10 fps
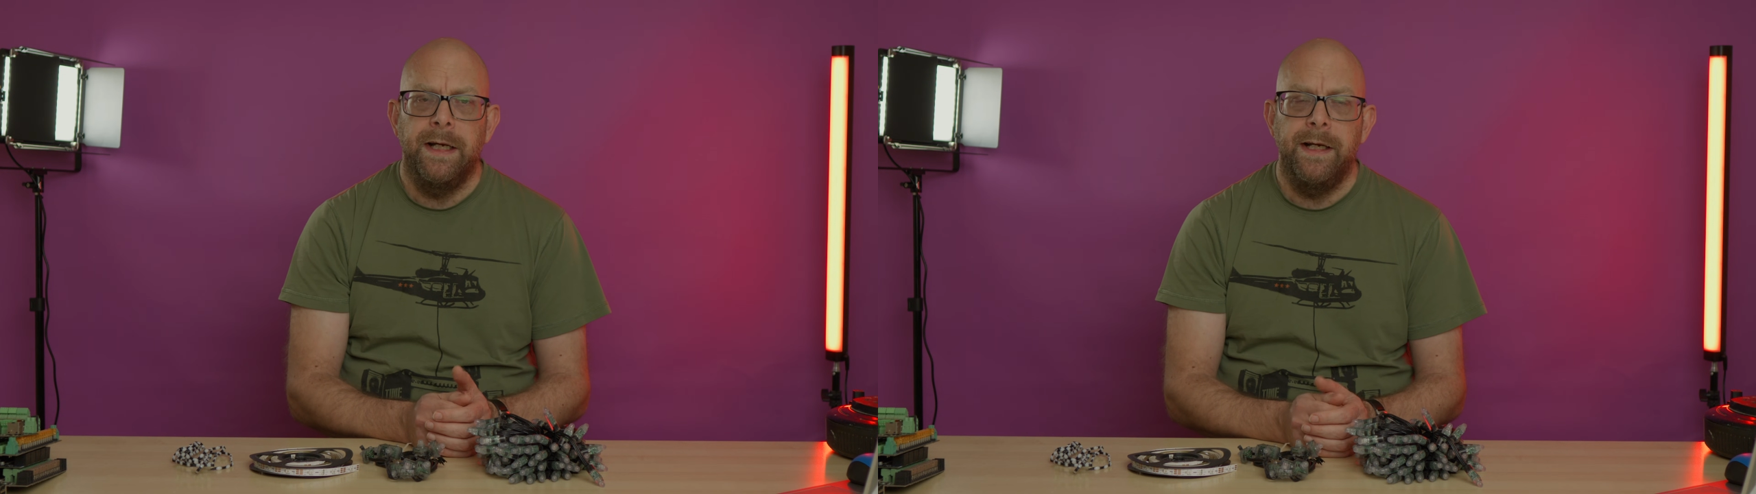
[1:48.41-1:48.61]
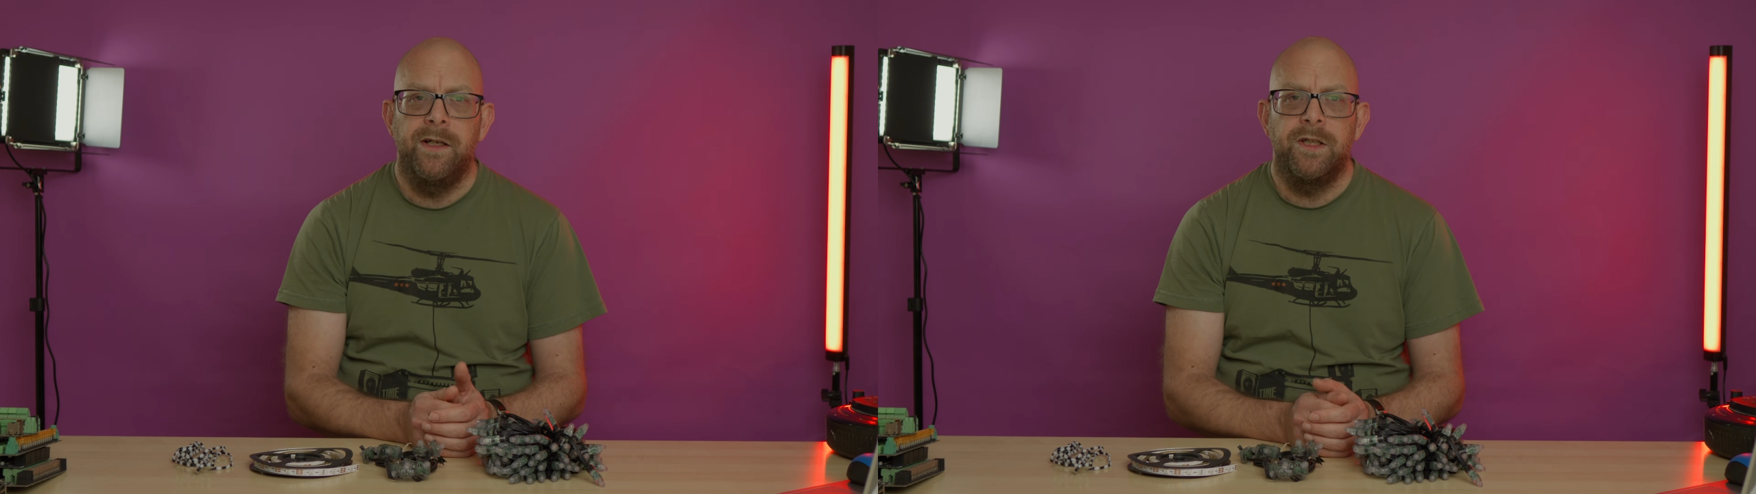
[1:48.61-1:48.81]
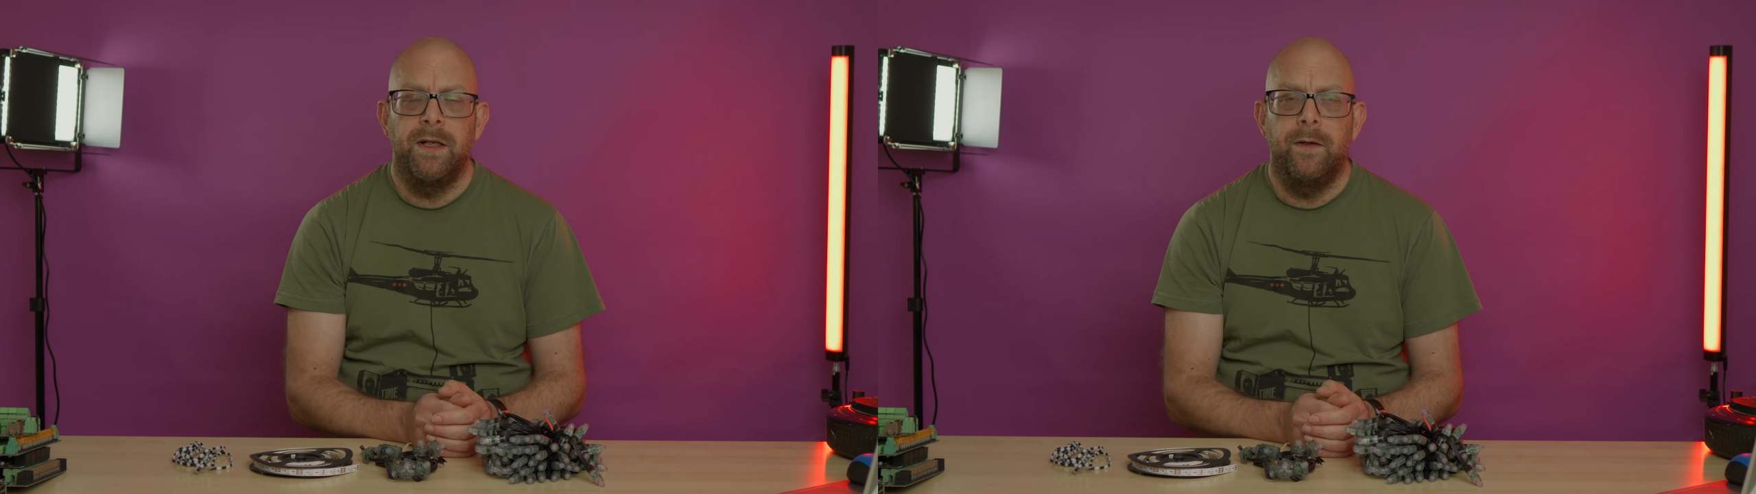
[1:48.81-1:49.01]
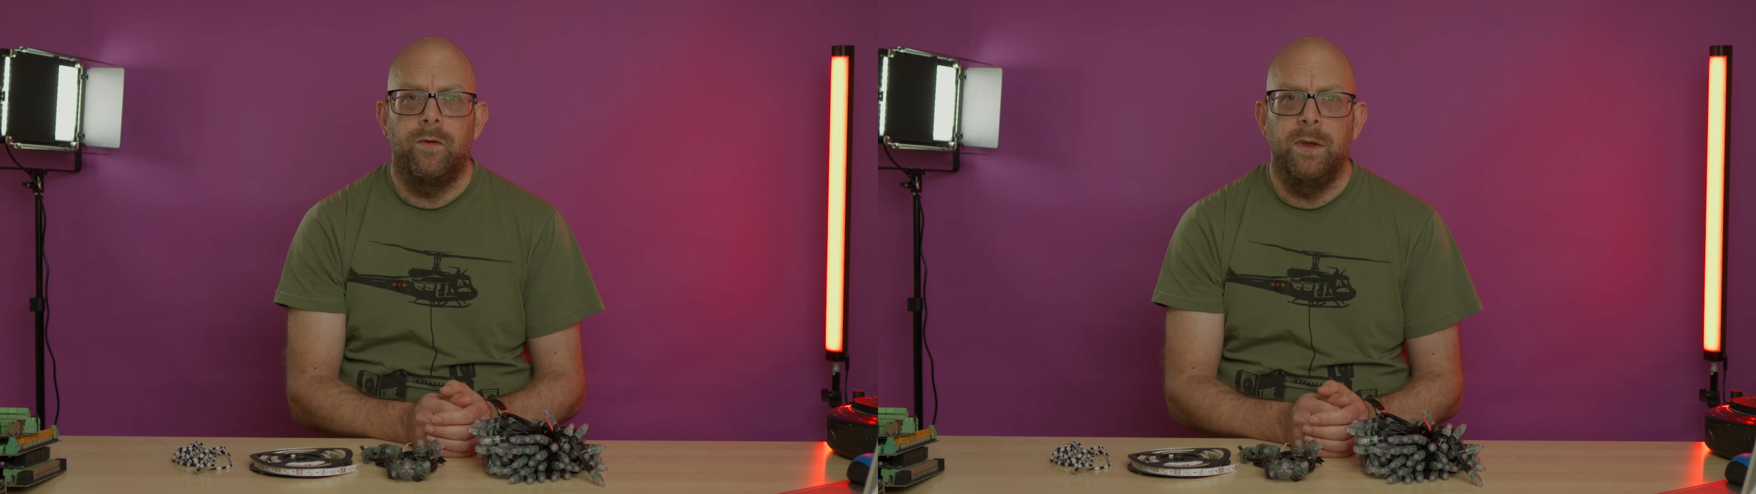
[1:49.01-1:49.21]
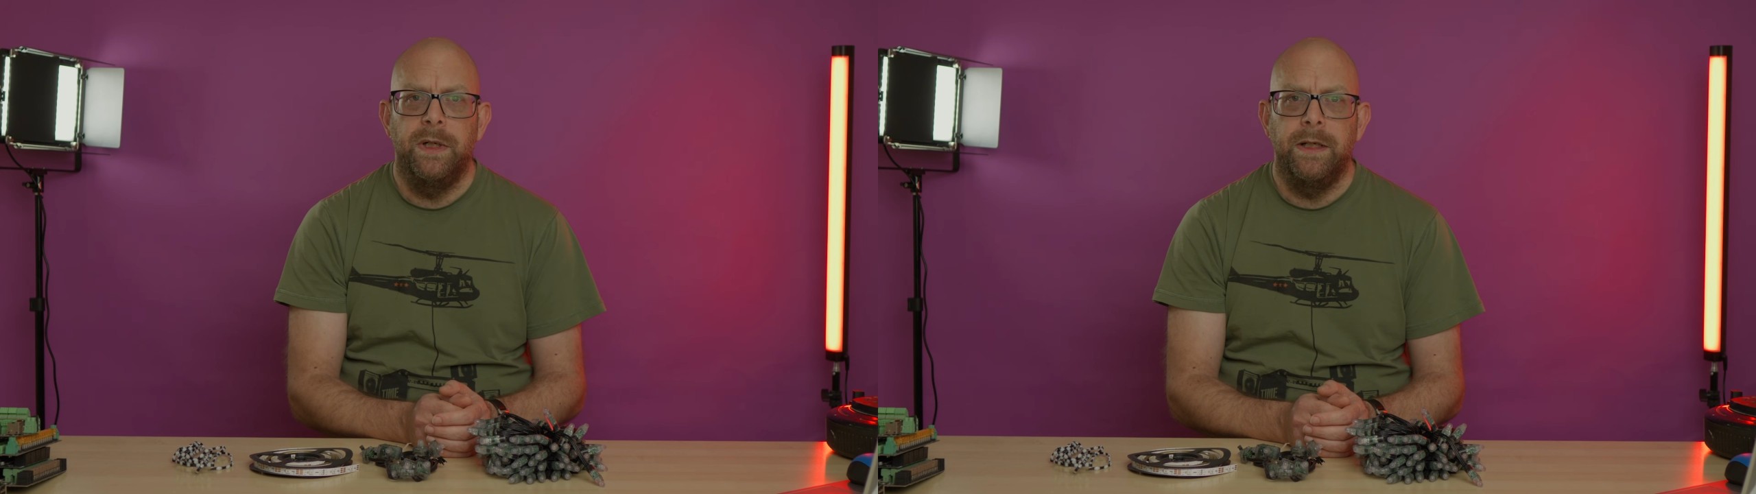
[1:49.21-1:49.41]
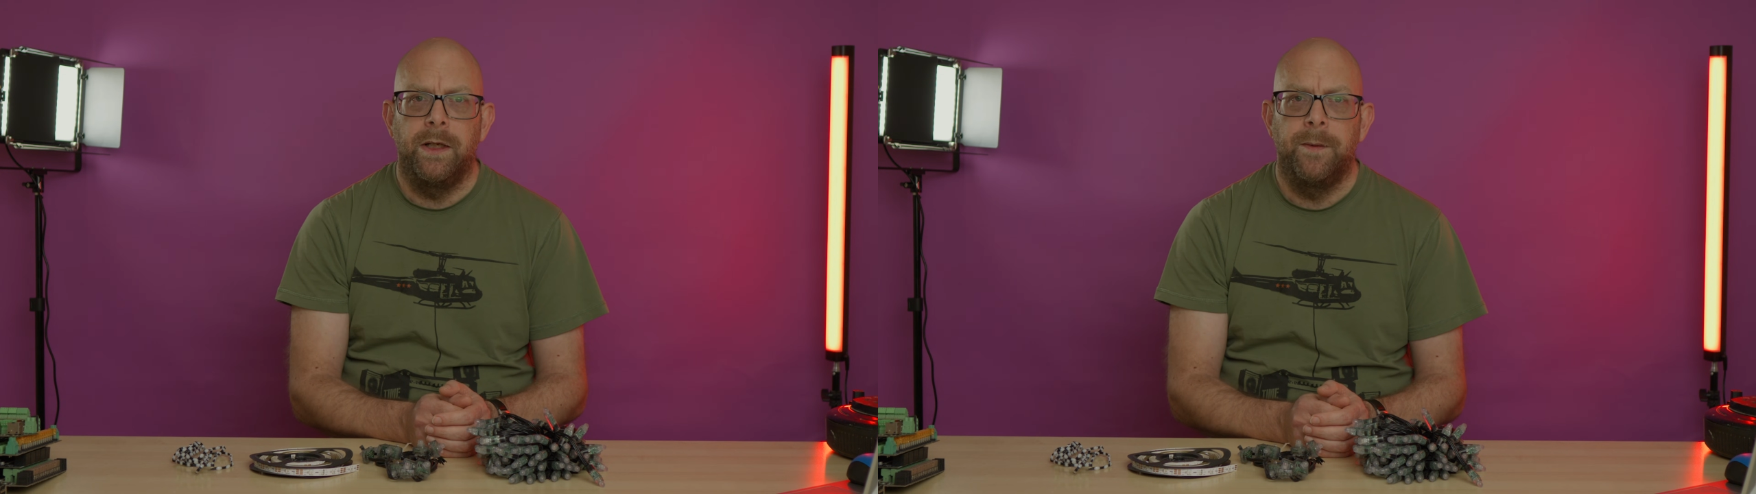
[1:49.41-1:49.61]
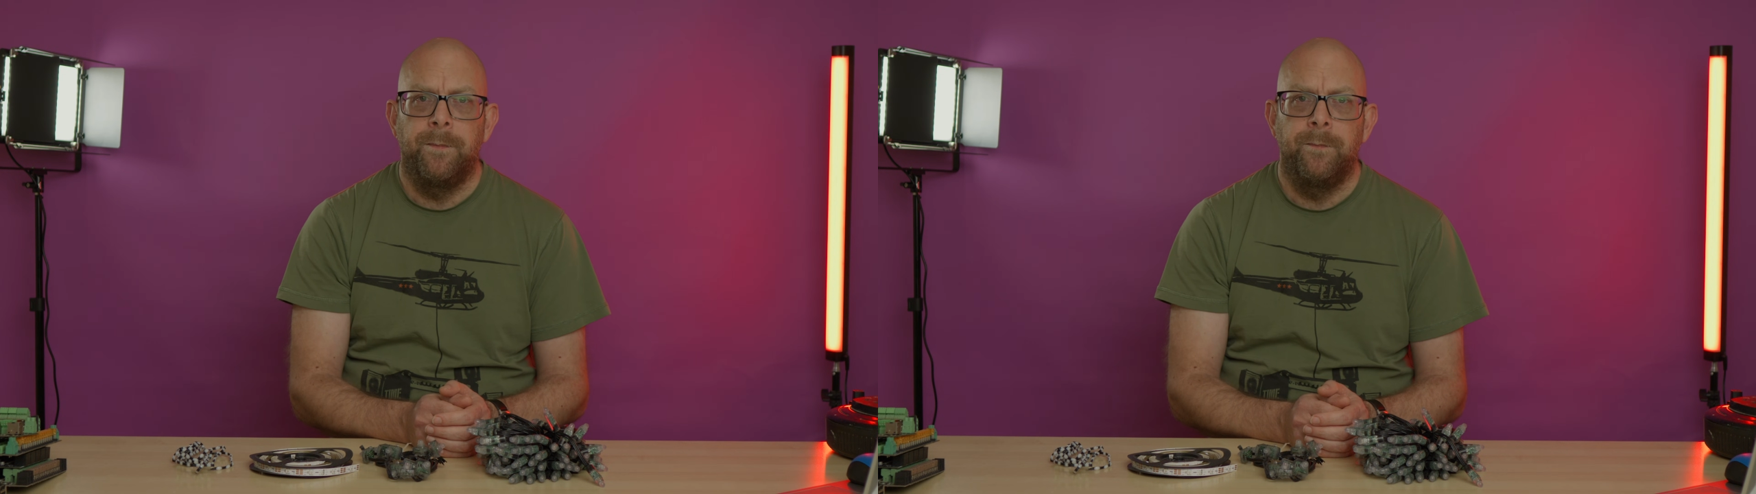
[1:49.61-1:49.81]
each and every week.